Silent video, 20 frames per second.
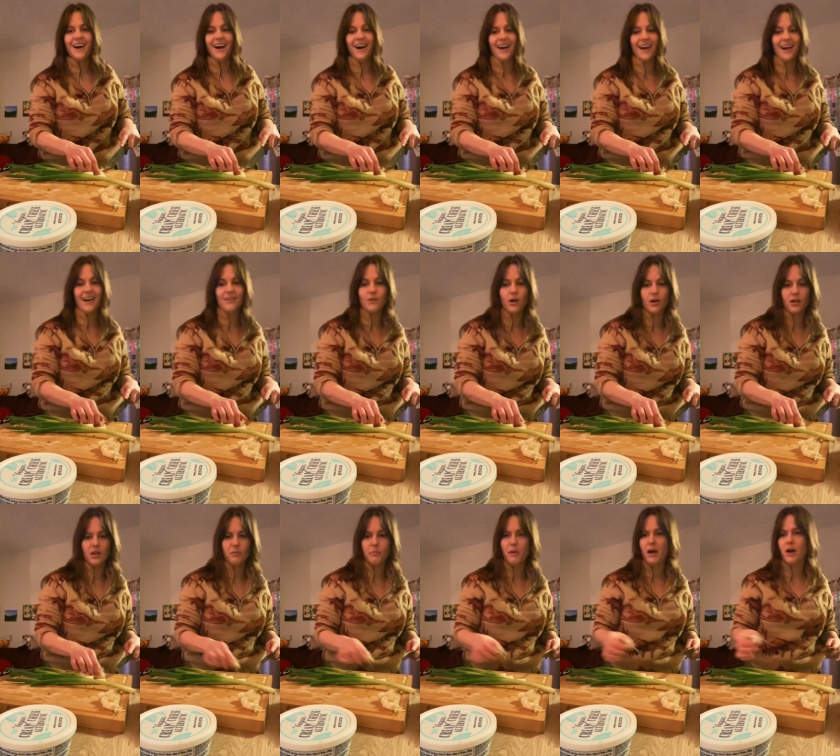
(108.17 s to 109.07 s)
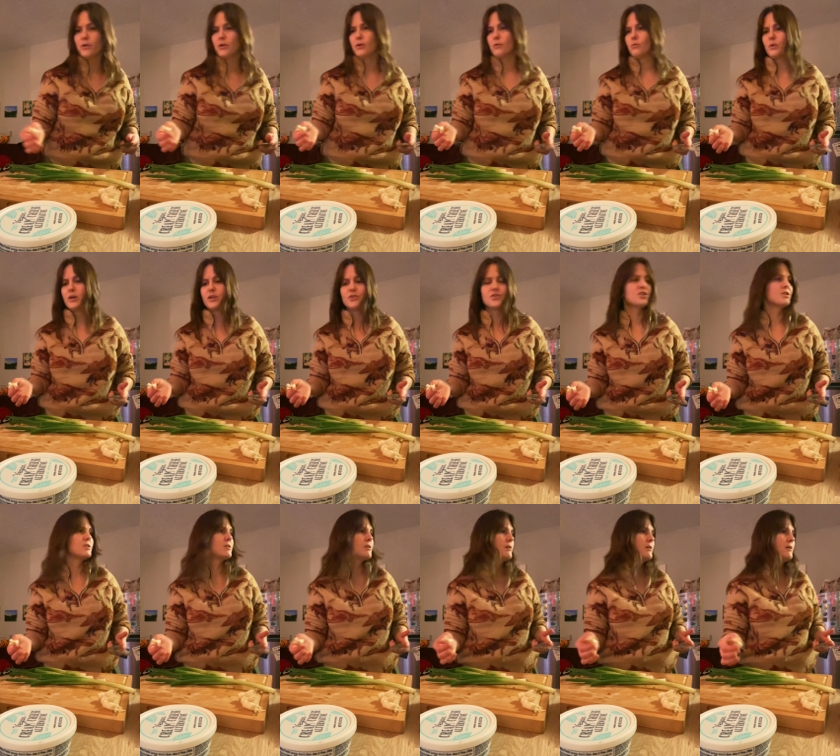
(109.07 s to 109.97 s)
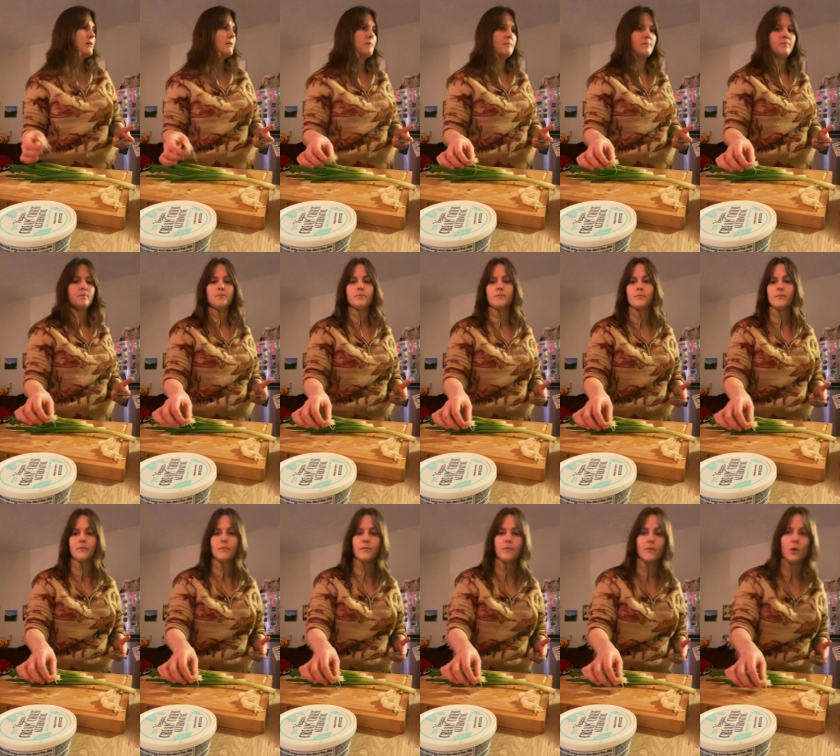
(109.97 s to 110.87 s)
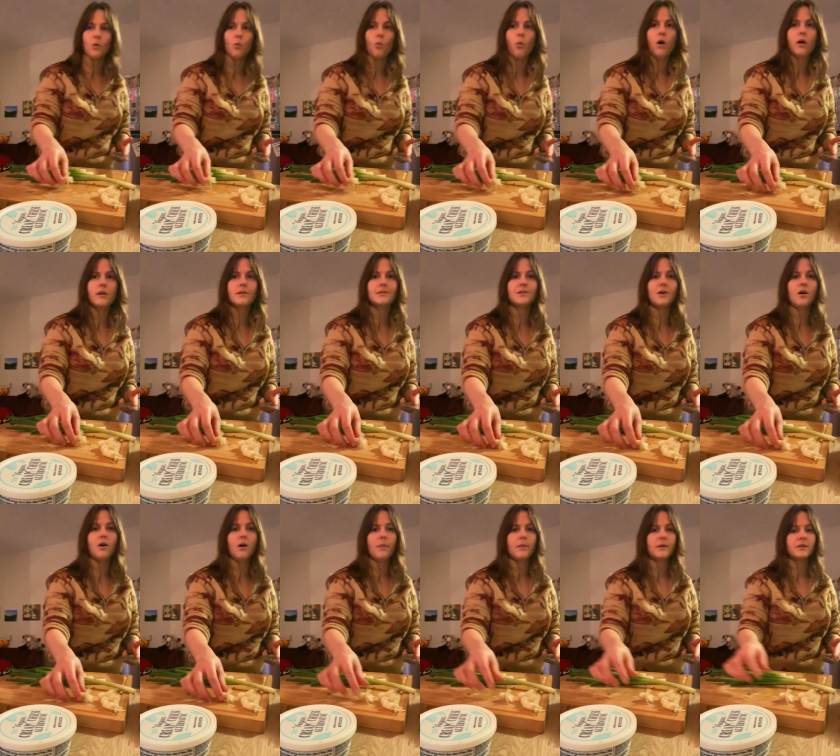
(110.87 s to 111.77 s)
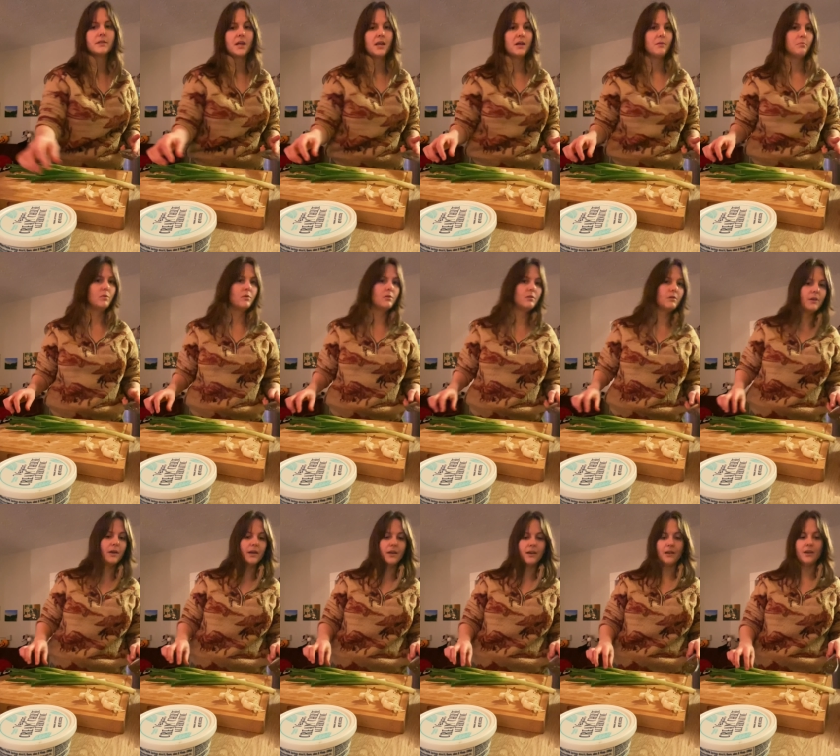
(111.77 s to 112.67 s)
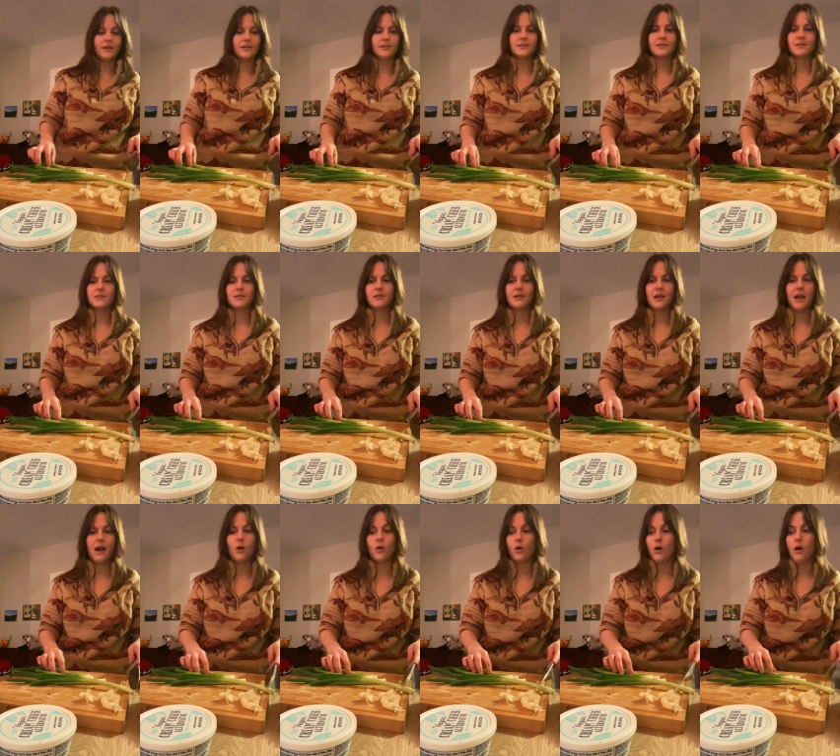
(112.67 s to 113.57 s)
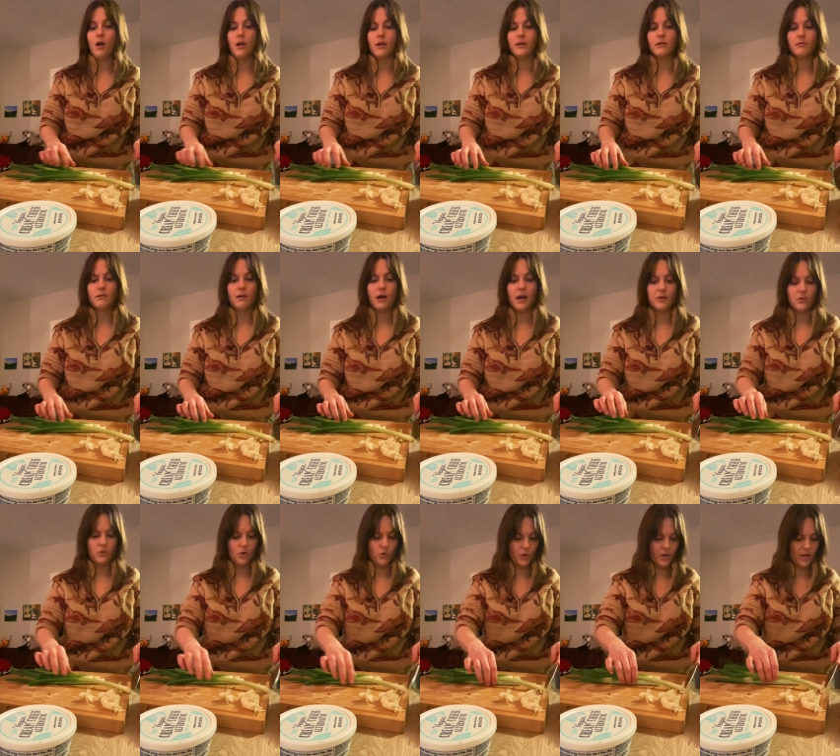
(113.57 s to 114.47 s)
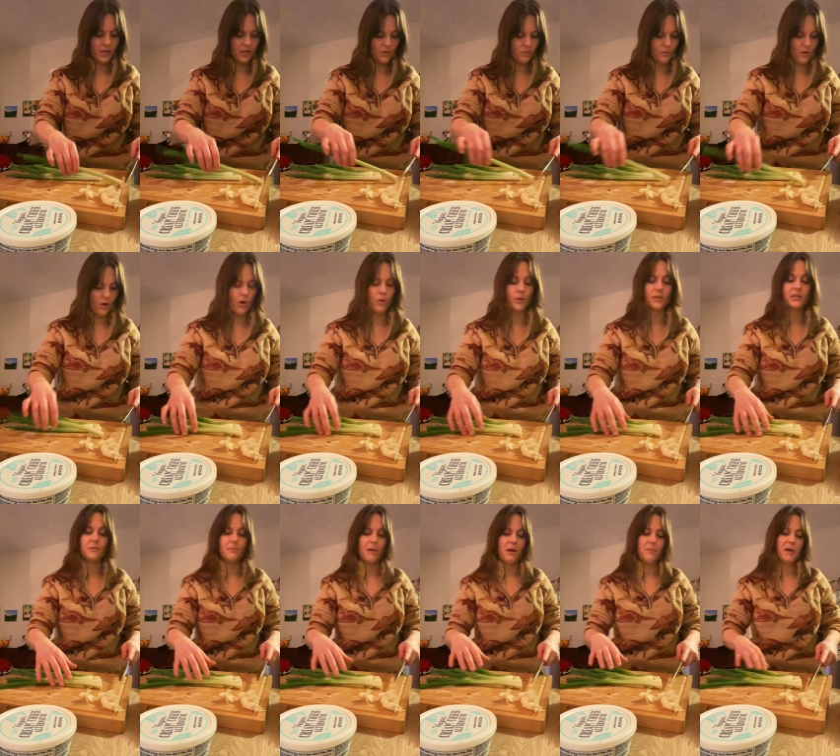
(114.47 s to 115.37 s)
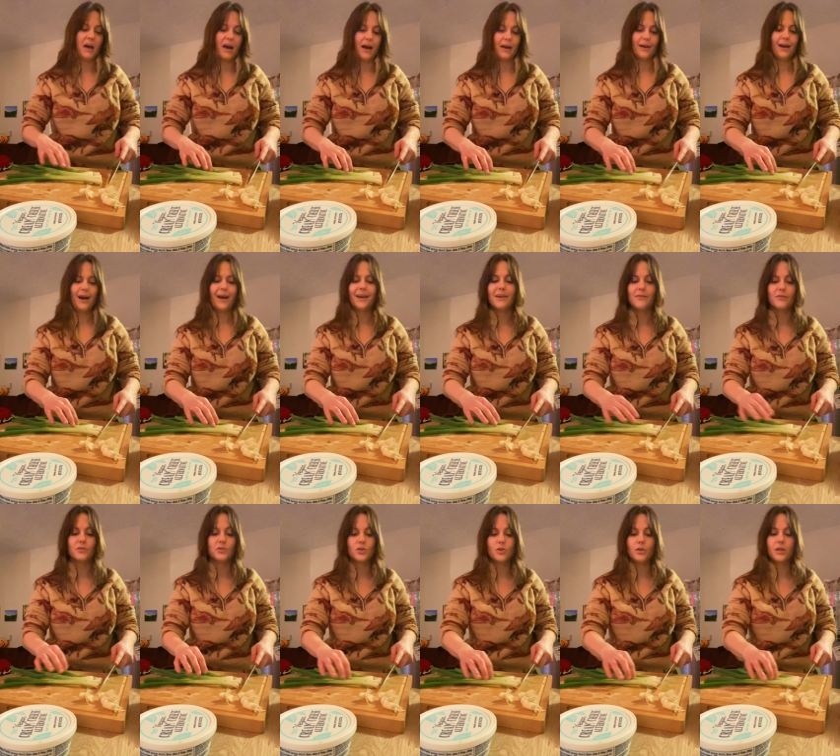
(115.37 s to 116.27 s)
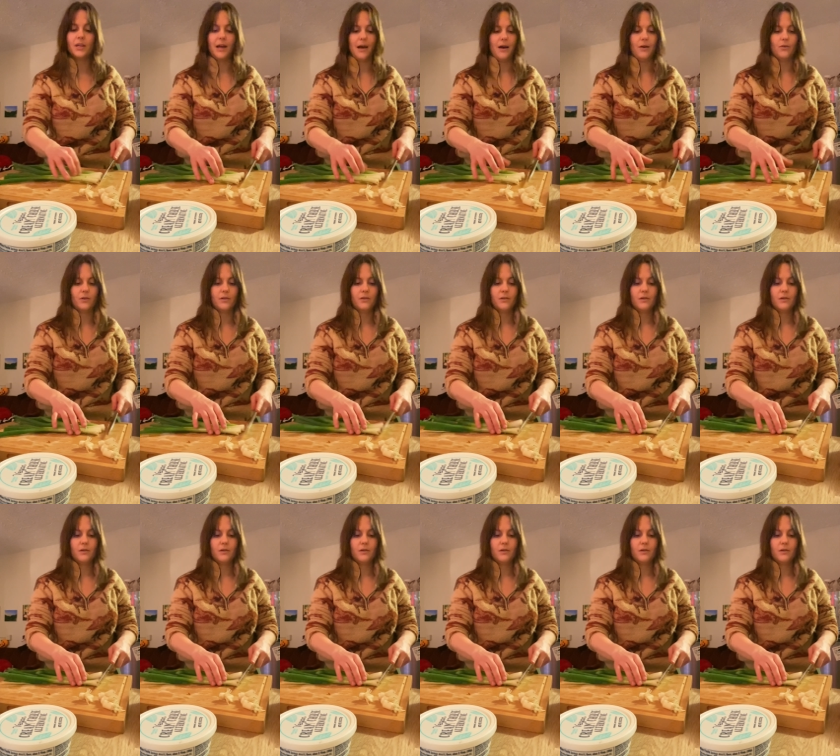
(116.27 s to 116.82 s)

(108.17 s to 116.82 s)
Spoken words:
I have garlic powder, which was on the table and is now gone. I don't know what I did with, oh, it's in my bag. I never took it out.